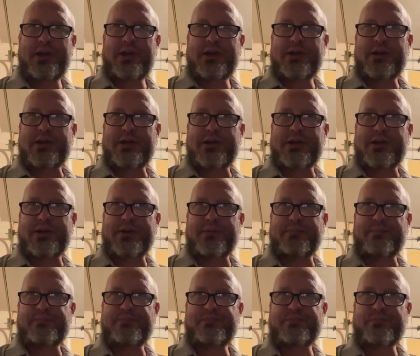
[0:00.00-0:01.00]

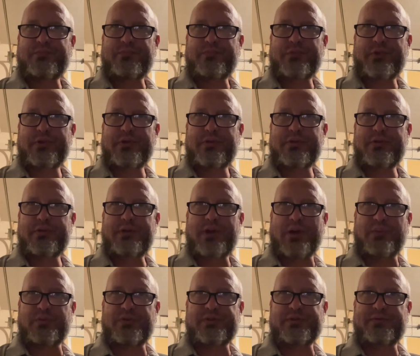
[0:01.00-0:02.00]
That
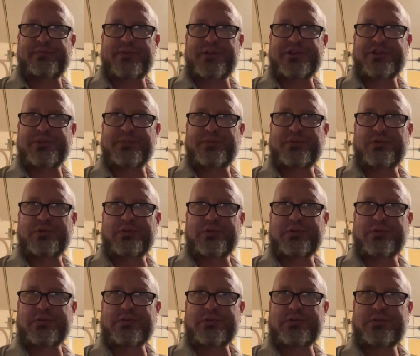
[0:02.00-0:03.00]
was
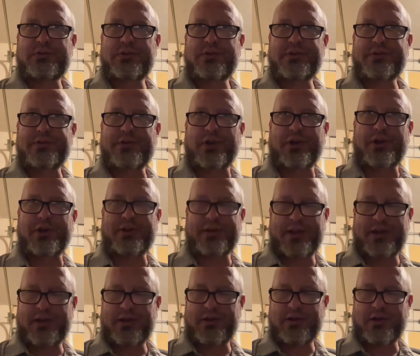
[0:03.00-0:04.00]
visible during
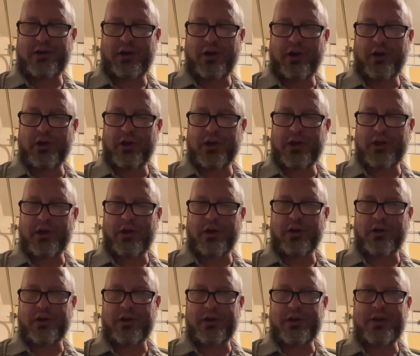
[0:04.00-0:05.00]
the
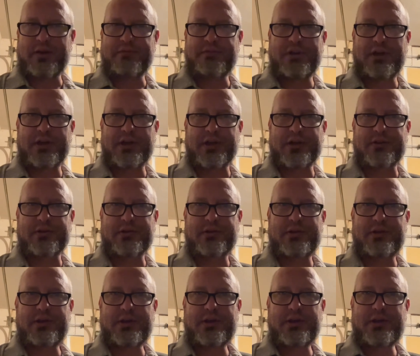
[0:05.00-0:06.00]
early evening
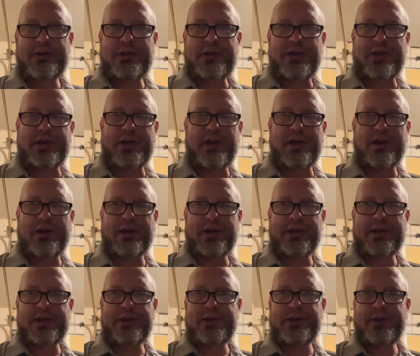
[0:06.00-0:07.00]
in
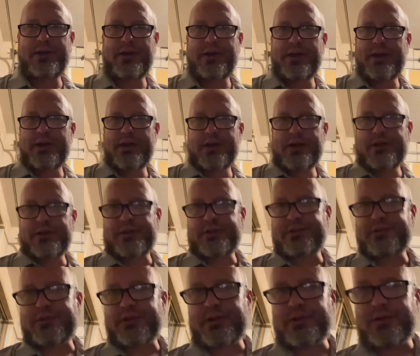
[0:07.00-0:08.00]
LA.
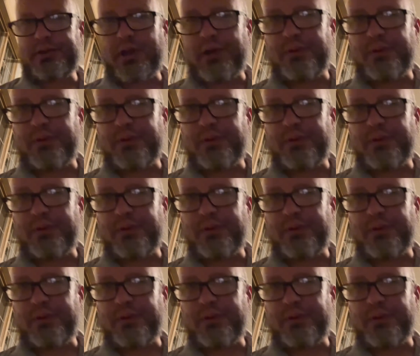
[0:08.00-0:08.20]
So that